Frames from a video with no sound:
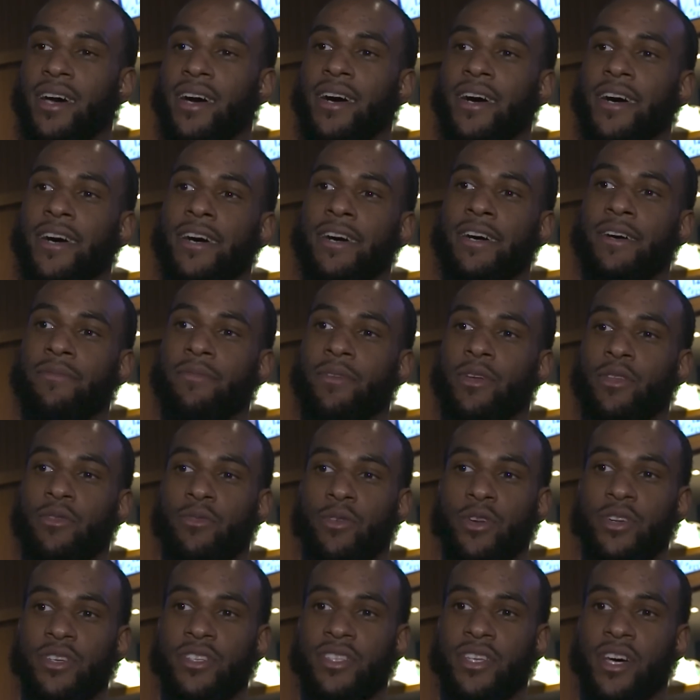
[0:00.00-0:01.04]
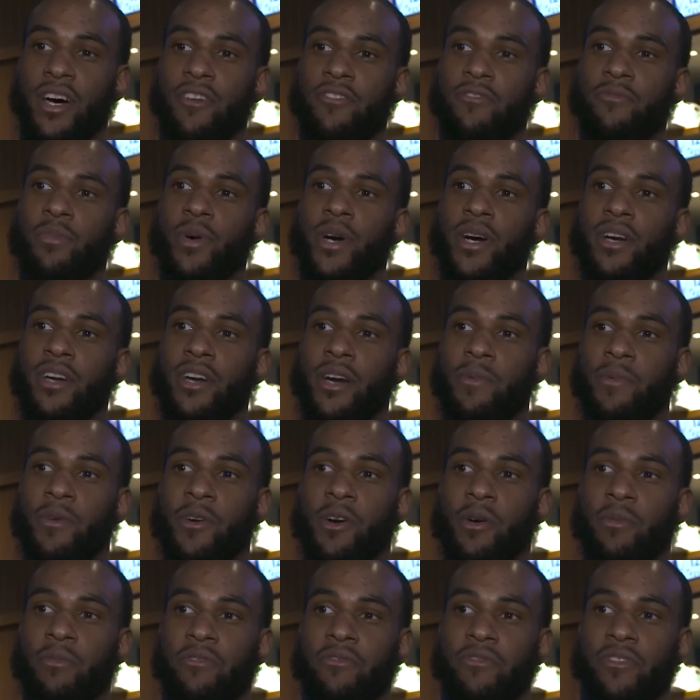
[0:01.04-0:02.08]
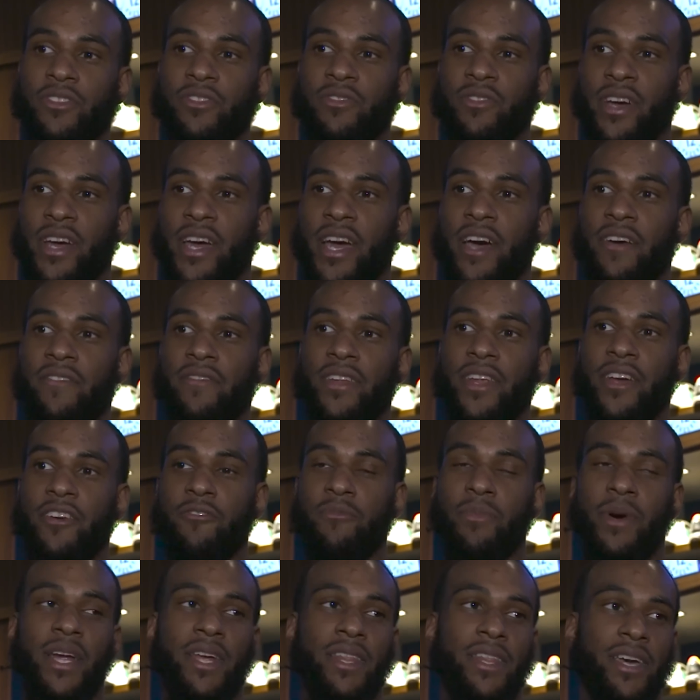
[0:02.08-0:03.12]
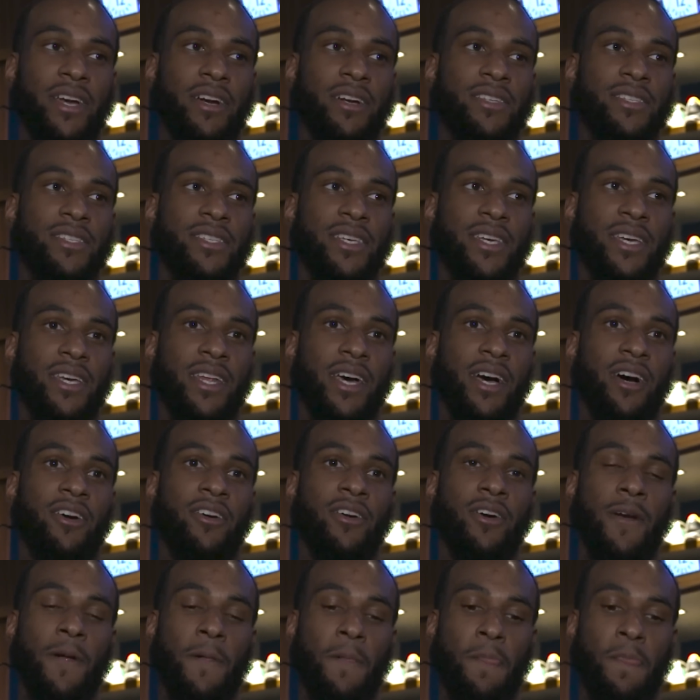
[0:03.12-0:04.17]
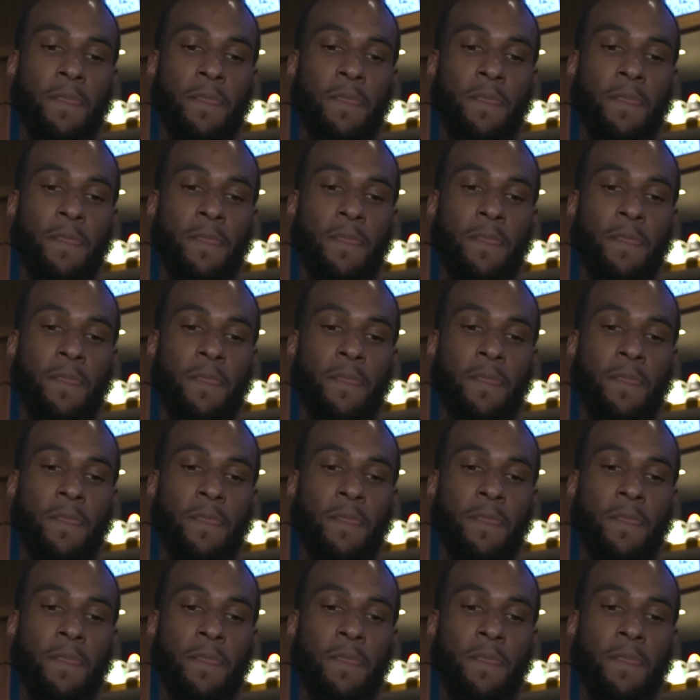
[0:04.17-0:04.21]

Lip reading: You know, the road is tough, but coming home, it feels great having everybody there and seeing how,